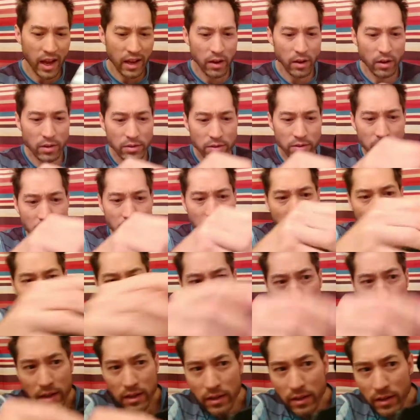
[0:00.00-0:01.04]
I also
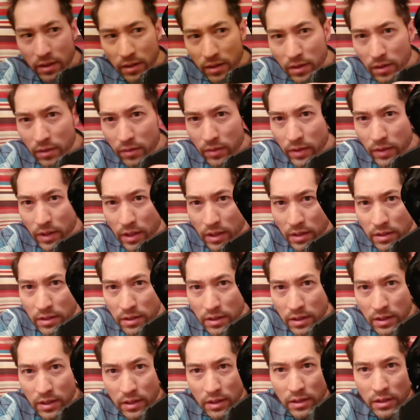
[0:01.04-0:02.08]
added, I don't know if you can
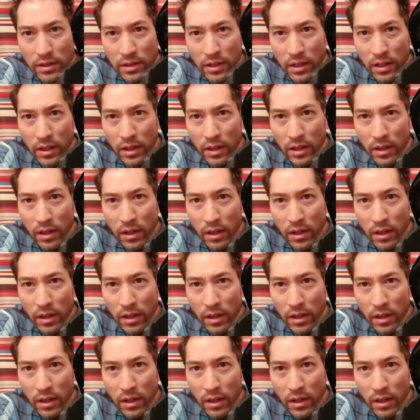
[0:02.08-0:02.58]
see this,